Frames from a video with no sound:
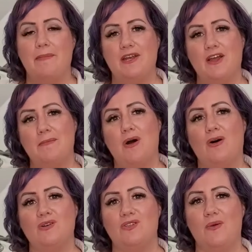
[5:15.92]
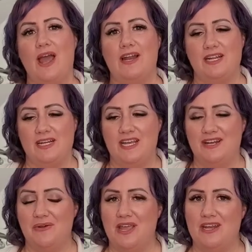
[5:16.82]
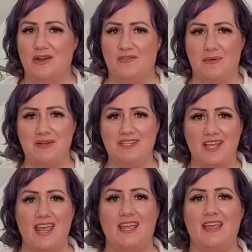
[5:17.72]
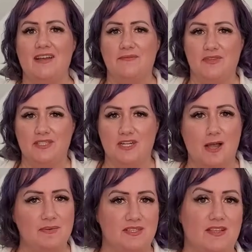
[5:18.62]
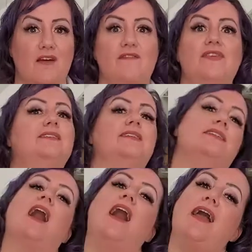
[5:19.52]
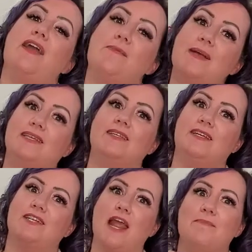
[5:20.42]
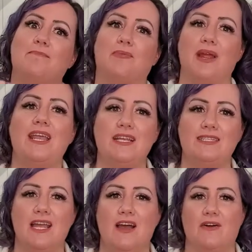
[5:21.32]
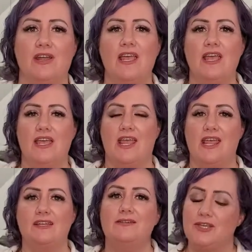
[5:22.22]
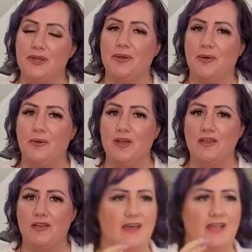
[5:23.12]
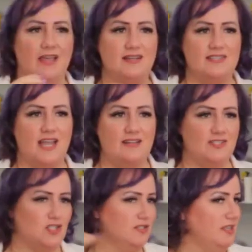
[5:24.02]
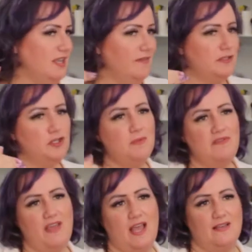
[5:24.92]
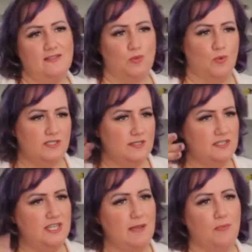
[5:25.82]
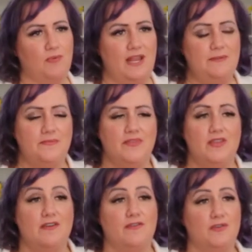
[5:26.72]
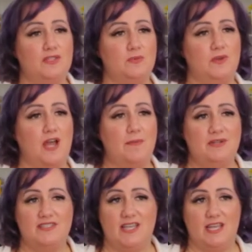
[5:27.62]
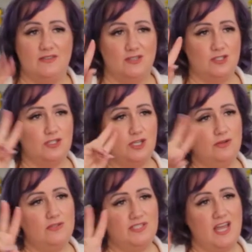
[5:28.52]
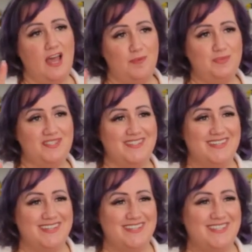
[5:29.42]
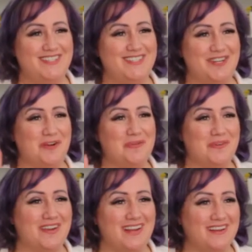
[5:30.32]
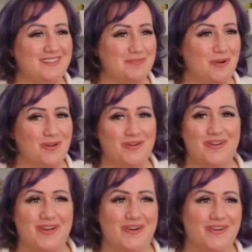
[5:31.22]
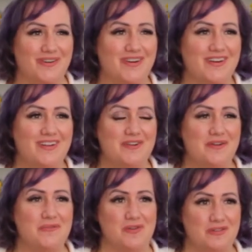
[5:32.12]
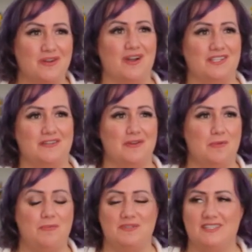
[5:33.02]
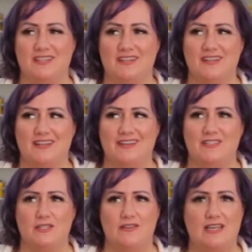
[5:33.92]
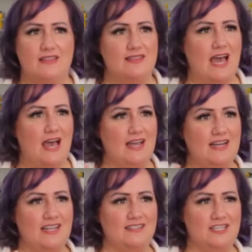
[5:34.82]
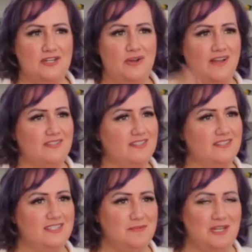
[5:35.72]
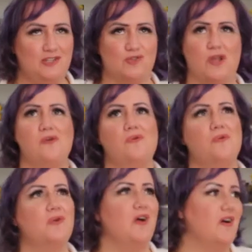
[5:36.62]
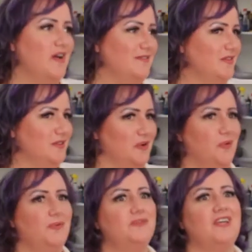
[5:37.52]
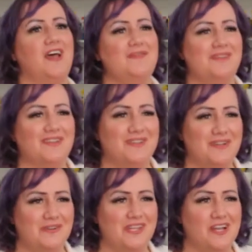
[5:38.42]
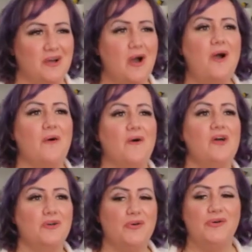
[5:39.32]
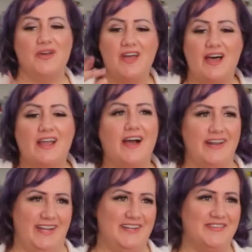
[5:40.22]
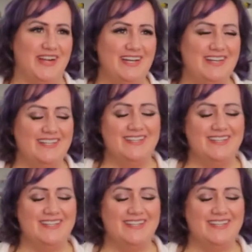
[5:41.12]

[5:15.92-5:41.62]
But now I'm also adding in, okay, now if I'm going to take the synopsis of this entire message and break it down into a condensed, just give it to me fast. What's the tip, right? For this one, I'm going to say there's 2 steps to start working smarter, not harder, with your content repurposing. So like that is, you don't have to listen to me drone on for the whole time. You can literally go, oh, cool, I got it, right?